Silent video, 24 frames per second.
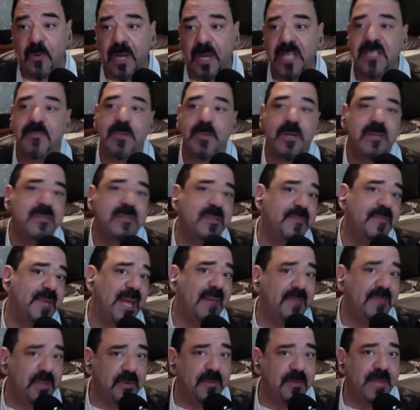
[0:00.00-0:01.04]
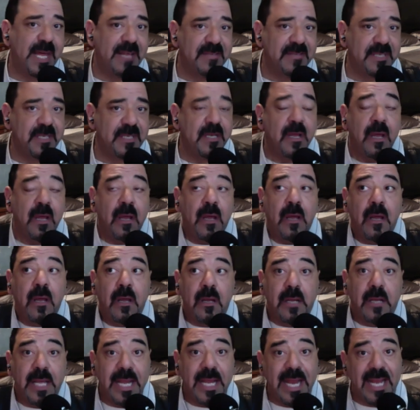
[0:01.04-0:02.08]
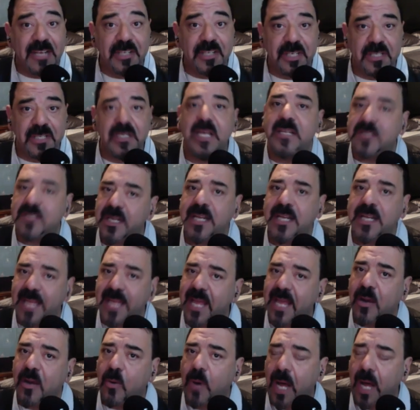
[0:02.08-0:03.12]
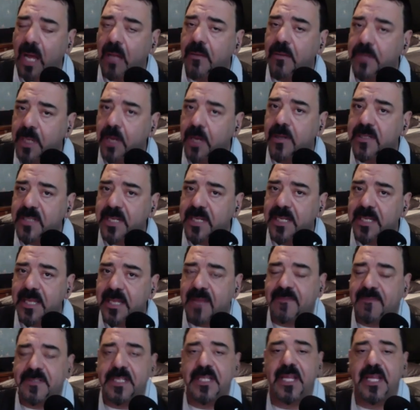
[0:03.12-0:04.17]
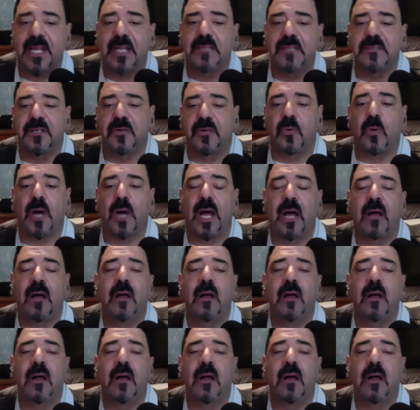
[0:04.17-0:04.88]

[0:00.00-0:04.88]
Because if you have 2,000 connections, it's going to take a while. It's going to definitely take a little while.